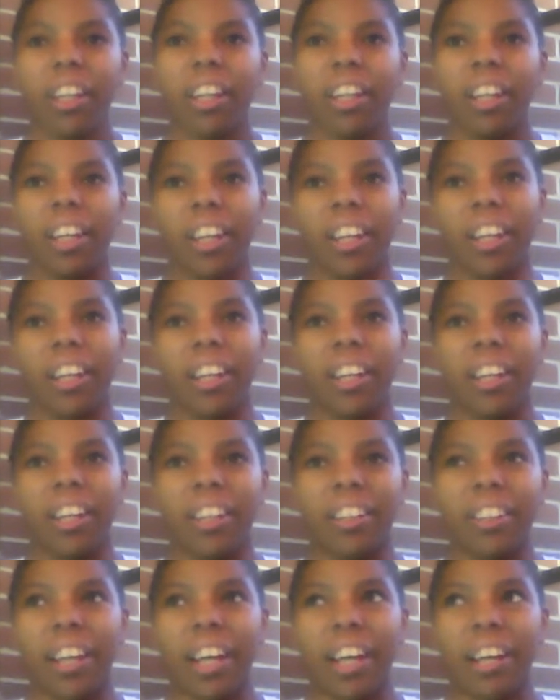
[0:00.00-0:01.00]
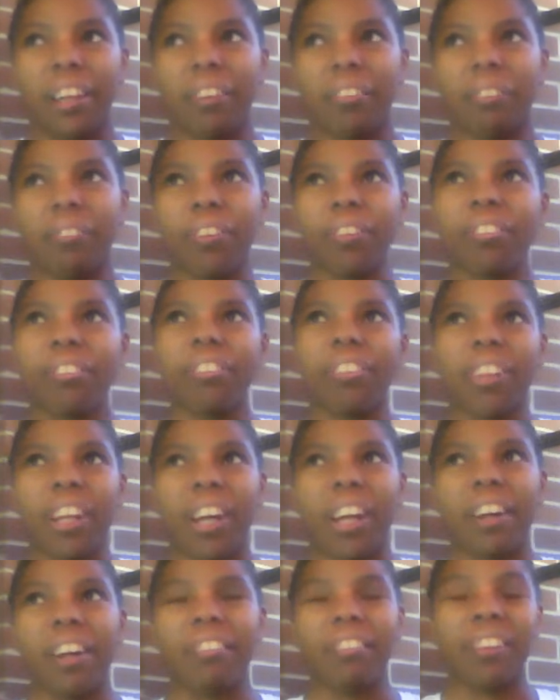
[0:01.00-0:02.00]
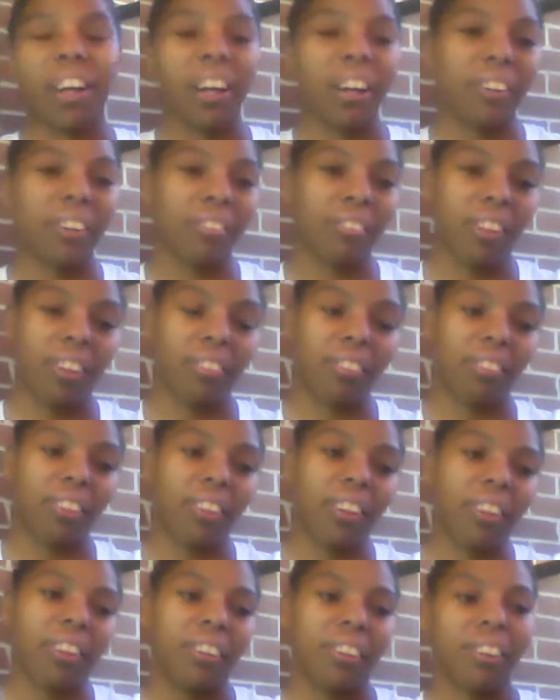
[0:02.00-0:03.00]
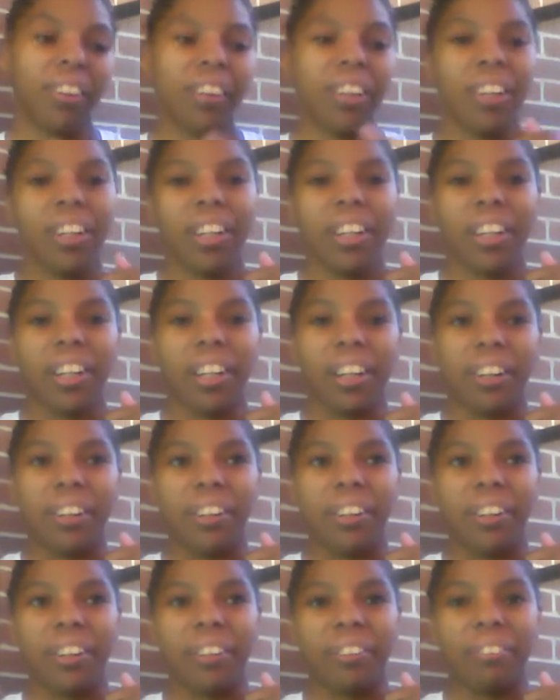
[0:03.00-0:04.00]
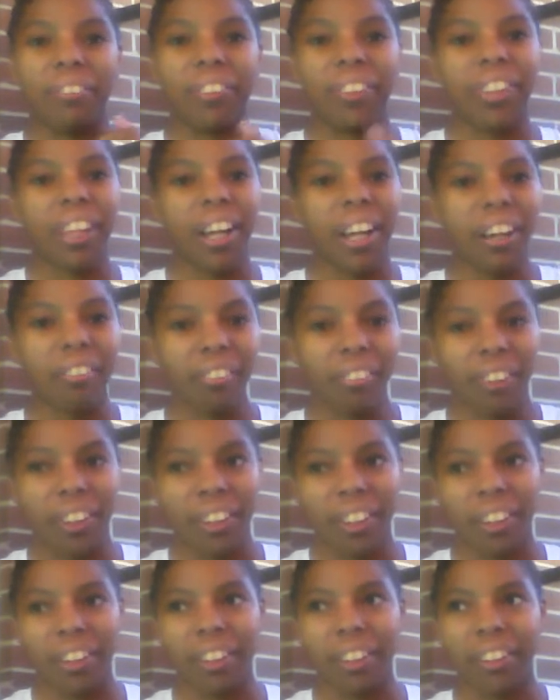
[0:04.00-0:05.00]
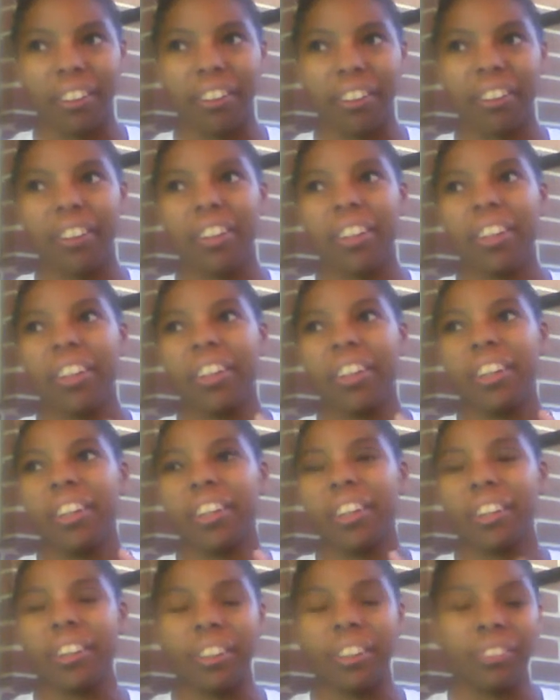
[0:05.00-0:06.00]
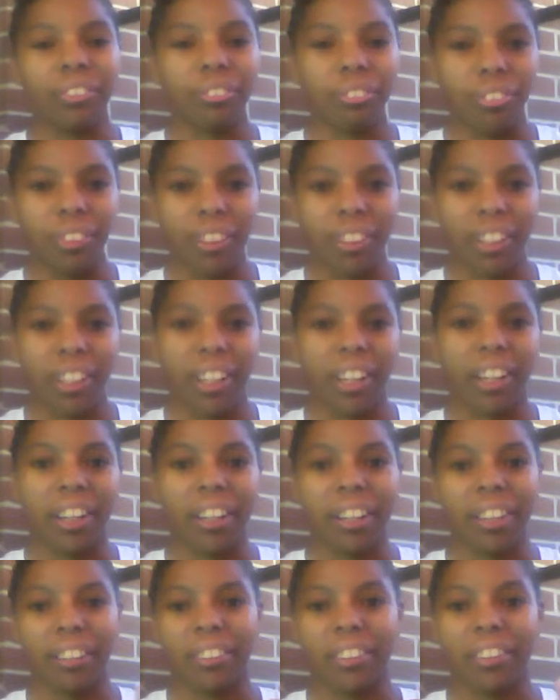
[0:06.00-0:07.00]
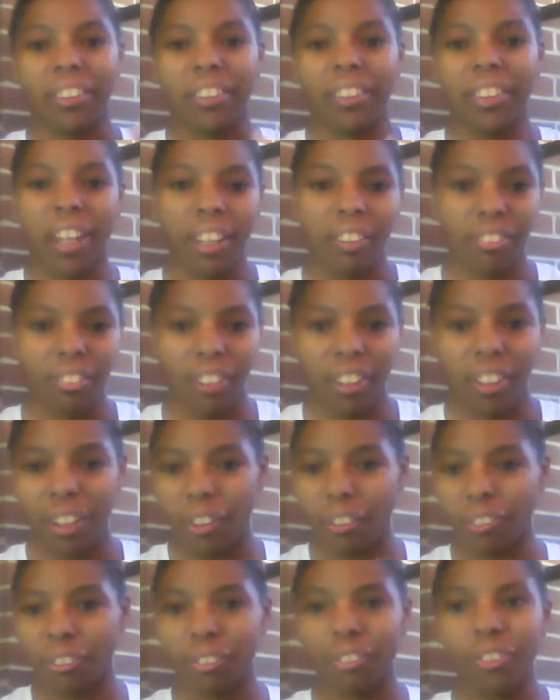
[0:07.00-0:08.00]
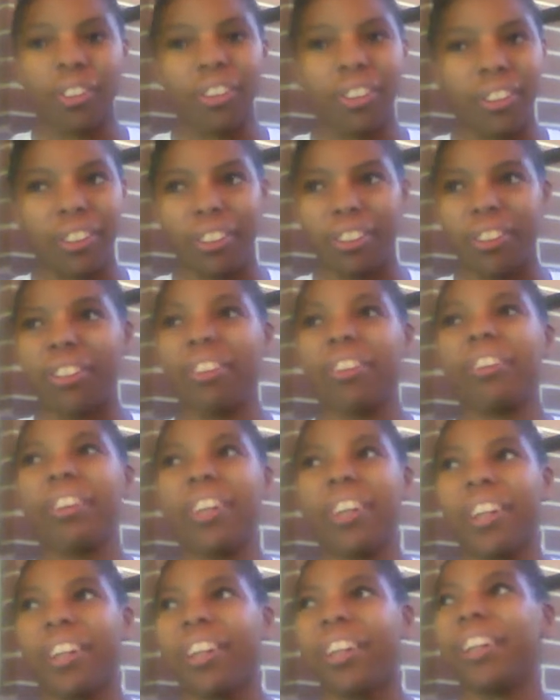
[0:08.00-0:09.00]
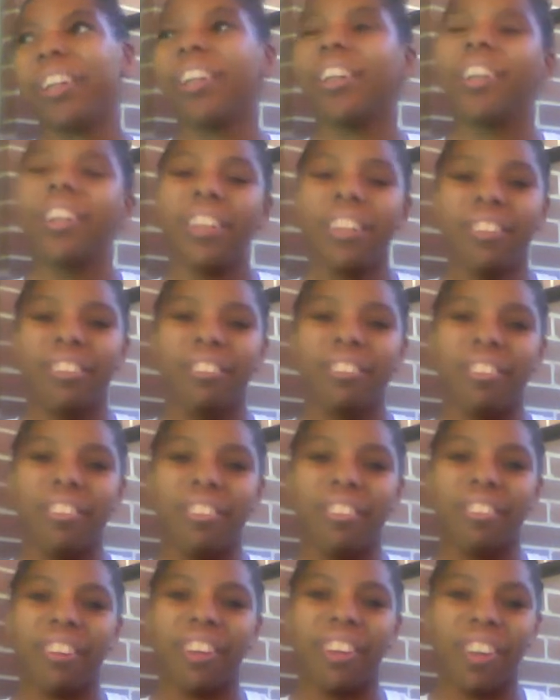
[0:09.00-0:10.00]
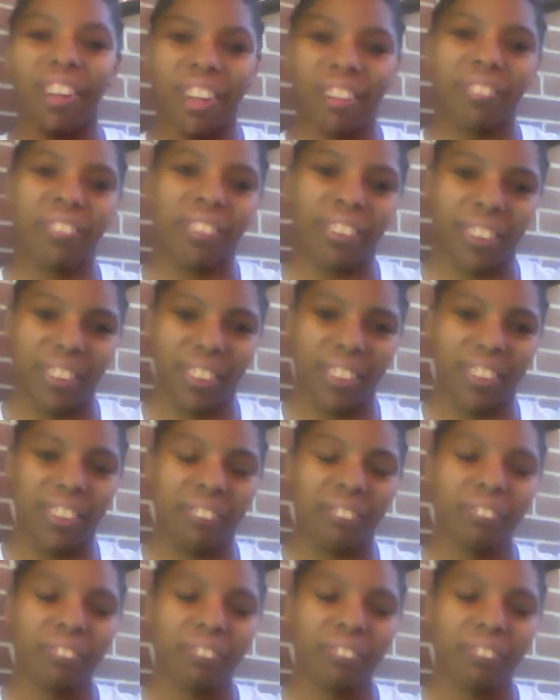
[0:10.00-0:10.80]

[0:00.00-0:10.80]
and I specialize in all types of hair, relaxed hair, color treated hair, natural hair, short hair, long hair, just everything.